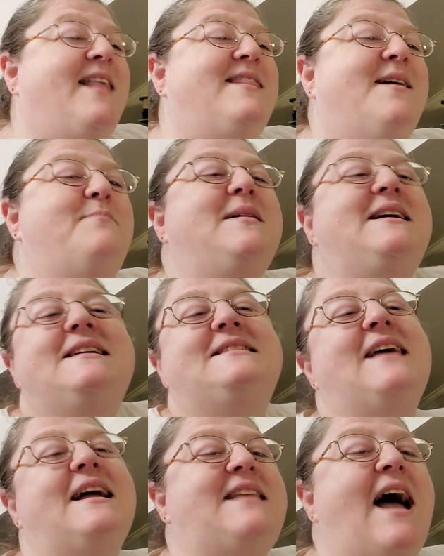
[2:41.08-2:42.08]
Then Mickey
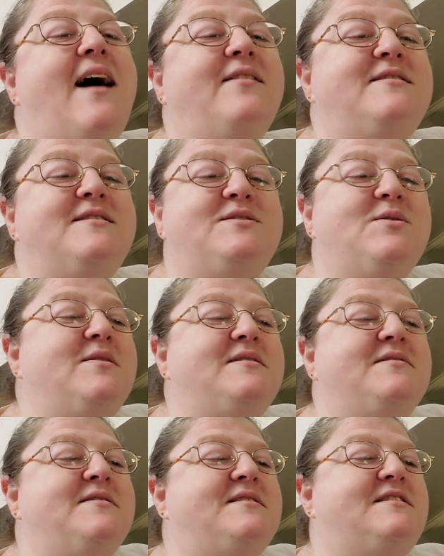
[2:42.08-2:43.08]
sat down in the
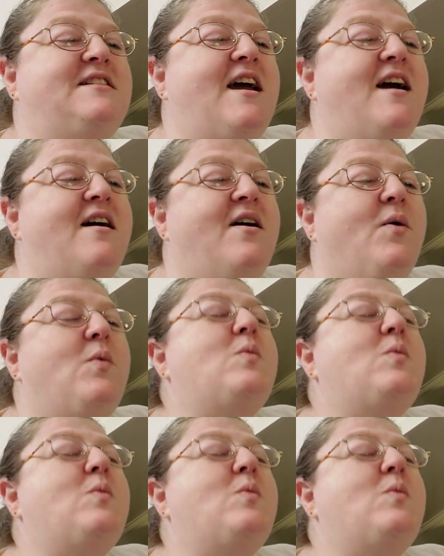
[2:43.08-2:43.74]
sorcerer's chair.